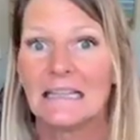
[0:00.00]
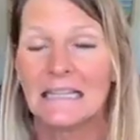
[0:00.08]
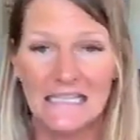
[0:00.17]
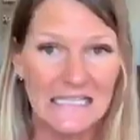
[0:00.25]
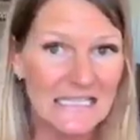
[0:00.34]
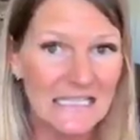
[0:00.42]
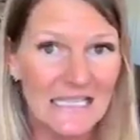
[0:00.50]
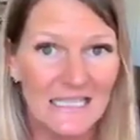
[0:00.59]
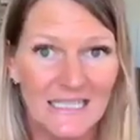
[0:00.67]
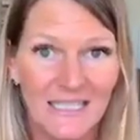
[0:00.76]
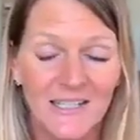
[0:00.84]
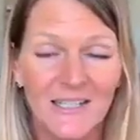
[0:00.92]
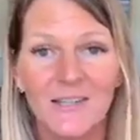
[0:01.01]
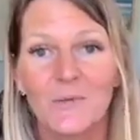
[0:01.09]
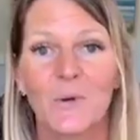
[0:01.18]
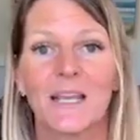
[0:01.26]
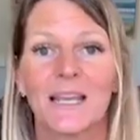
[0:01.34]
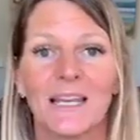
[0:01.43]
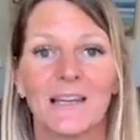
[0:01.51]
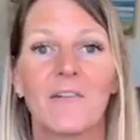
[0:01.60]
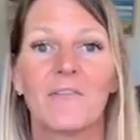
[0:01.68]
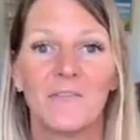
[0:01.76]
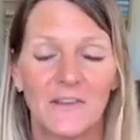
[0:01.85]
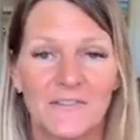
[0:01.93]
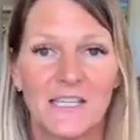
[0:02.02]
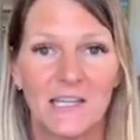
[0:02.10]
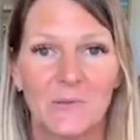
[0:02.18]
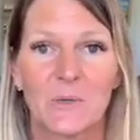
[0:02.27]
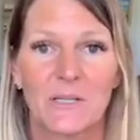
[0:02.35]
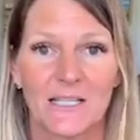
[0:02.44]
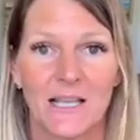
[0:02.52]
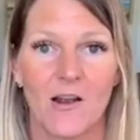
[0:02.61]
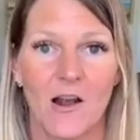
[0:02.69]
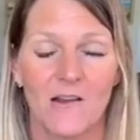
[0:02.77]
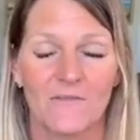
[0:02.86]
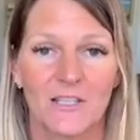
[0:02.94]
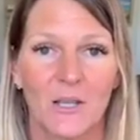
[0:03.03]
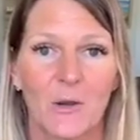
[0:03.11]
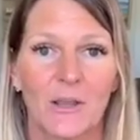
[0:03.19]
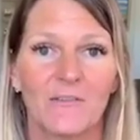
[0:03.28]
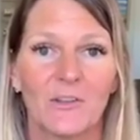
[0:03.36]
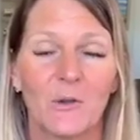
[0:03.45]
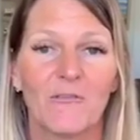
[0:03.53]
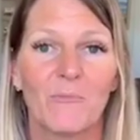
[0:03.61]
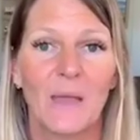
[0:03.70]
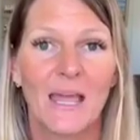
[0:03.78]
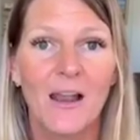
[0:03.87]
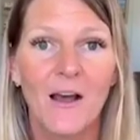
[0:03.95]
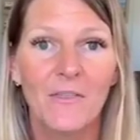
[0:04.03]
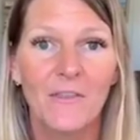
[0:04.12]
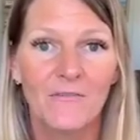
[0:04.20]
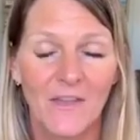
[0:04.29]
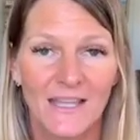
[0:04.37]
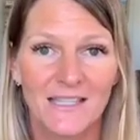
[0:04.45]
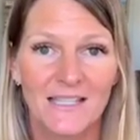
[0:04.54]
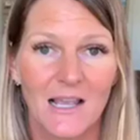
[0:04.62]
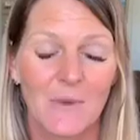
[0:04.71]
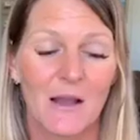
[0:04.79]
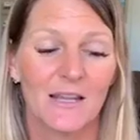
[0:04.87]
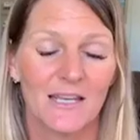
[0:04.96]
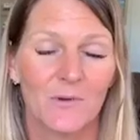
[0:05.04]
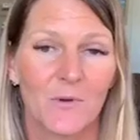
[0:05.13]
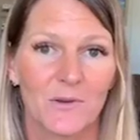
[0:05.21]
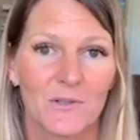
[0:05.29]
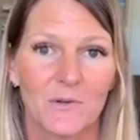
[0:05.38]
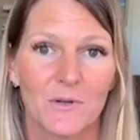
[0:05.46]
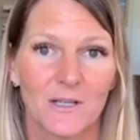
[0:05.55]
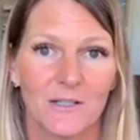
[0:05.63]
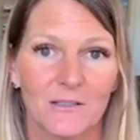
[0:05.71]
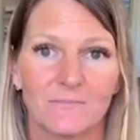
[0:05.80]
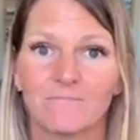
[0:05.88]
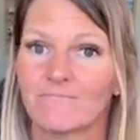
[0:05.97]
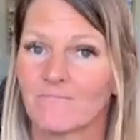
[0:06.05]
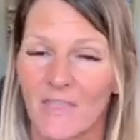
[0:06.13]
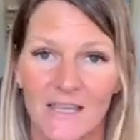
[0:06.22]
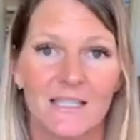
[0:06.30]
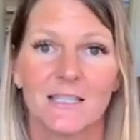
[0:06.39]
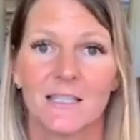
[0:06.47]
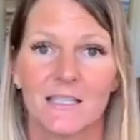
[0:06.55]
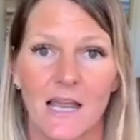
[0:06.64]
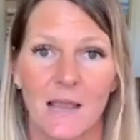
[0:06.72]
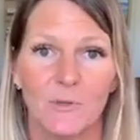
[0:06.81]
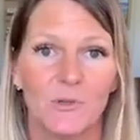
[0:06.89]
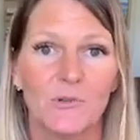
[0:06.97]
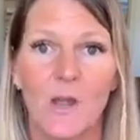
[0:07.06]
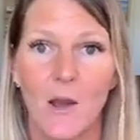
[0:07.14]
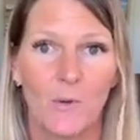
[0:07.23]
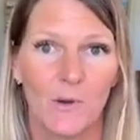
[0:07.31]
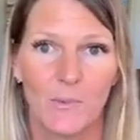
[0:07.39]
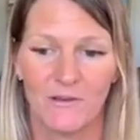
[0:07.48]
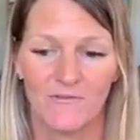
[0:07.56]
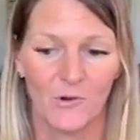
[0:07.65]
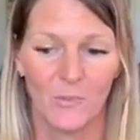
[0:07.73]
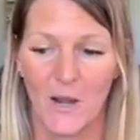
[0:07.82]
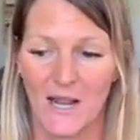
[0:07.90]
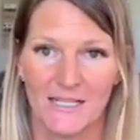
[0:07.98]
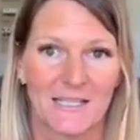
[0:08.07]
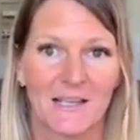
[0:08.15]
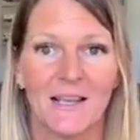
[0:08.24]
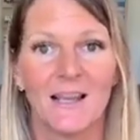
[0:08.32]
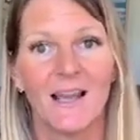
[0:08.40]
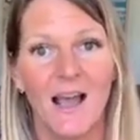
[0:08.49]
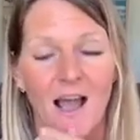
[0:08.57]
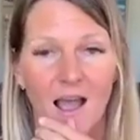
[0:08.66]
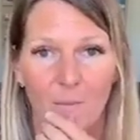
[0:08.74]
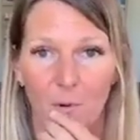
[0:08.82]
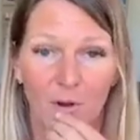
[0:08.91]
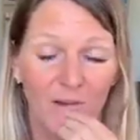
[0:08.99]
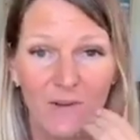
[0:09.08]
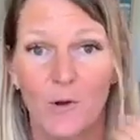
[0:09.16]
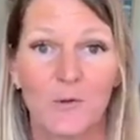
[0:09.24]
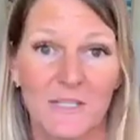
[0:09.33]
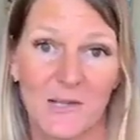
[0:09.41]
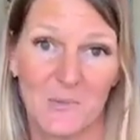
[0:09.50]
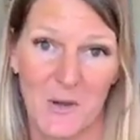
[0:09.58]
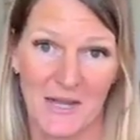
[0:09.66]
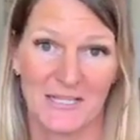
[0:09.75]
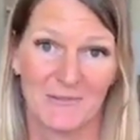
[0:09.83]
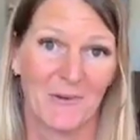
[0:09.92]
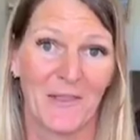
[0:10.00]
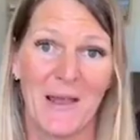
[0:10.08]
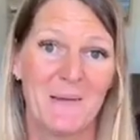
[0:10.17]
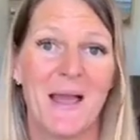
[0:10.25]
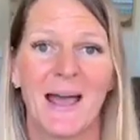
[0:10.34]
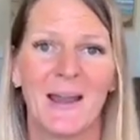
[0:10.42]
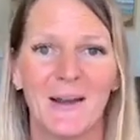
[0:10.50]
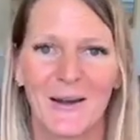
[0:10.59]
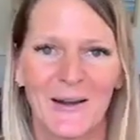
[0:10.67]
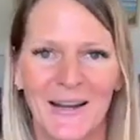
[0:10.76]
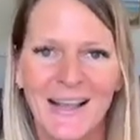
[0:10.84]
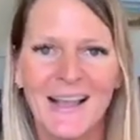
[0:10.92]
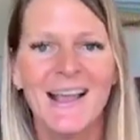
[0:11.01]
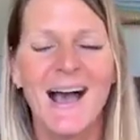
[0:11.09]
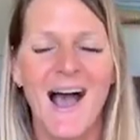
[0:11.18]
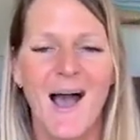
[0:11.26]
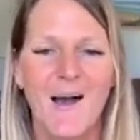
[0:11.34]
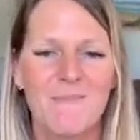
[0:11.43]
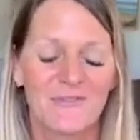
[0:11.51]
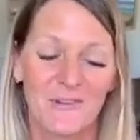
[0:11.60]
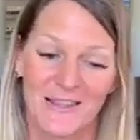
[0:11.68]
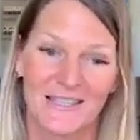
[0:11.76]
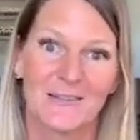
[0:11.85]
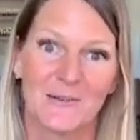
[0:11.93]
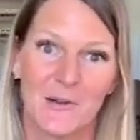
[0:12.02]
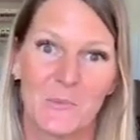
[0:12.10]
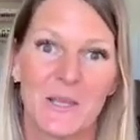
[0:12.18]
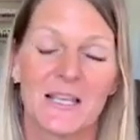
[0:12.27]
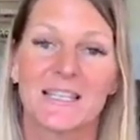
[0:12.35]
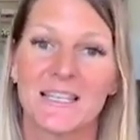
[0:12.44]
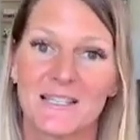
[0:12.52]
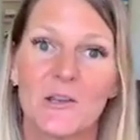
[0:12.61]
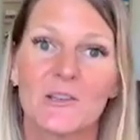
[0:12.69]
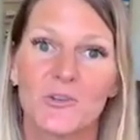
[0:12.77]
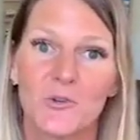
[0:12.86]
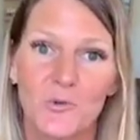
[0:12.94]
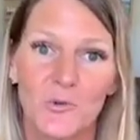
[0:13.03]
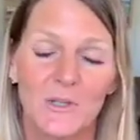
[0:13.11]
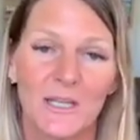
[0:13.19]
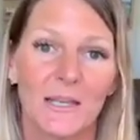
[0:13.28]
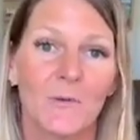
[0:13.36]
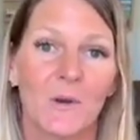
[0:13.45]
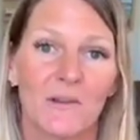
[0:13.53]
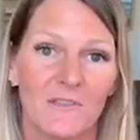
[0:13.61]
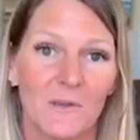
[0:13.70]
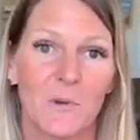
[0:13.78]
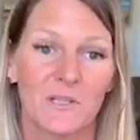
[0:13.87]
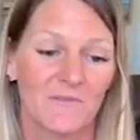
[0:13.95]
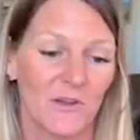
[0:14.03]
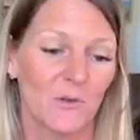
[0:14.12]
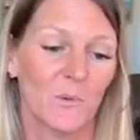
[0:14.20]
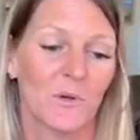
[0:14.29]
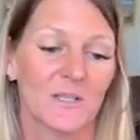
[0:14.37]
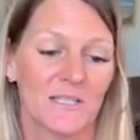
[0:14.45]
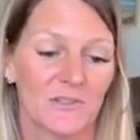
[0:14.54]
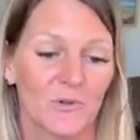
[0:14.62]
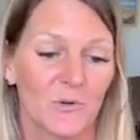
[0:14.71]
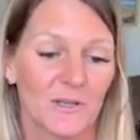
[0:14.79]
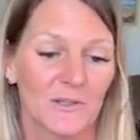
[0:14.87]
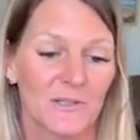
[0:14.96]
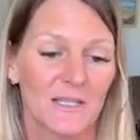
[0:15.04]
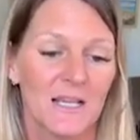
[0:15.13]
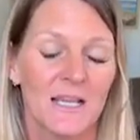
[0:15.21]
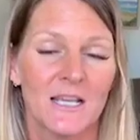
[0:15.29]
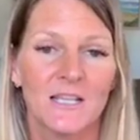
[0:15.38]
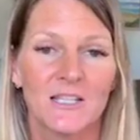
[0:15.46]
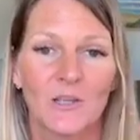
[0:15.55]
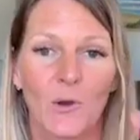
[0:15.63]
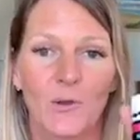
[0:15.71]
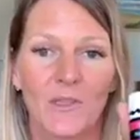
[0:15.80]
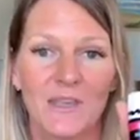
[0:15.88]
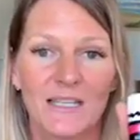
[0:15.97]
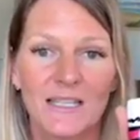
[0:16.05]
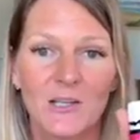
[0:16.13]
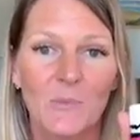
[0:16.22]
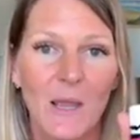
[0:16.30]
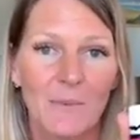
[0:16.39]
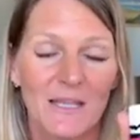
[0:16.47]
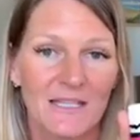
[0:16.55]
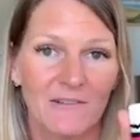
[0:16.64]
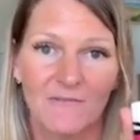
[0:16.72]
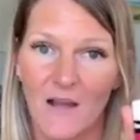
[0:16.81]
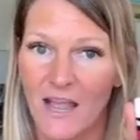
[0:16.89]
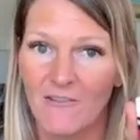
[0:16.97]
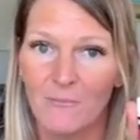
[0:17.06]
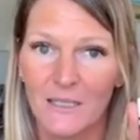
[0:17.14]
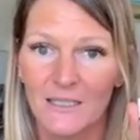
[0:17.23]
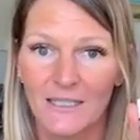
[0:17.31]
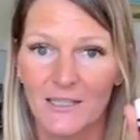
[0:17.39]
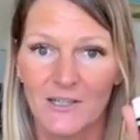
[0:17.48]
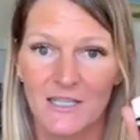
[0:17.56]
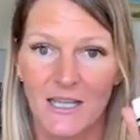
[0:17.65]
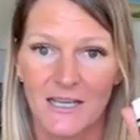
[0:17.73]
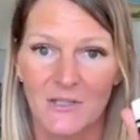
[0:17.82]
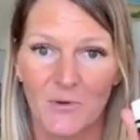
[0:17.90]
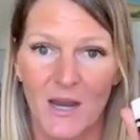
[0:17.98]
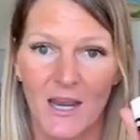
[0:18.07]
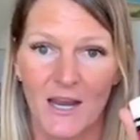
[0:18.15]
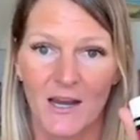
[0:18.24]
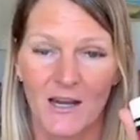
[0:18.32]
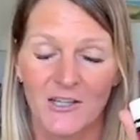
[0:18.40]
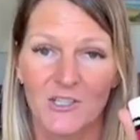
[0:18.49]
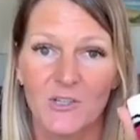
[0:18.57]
This year we're getting 15% off. So if you have been on the fence about getting rose oil, this is the time. You do not want to pay full price or even wholesale price for that matter for this oil because it is truly one of the most valuable essential oils. So this little baby, it's a 5 milliliter size right here.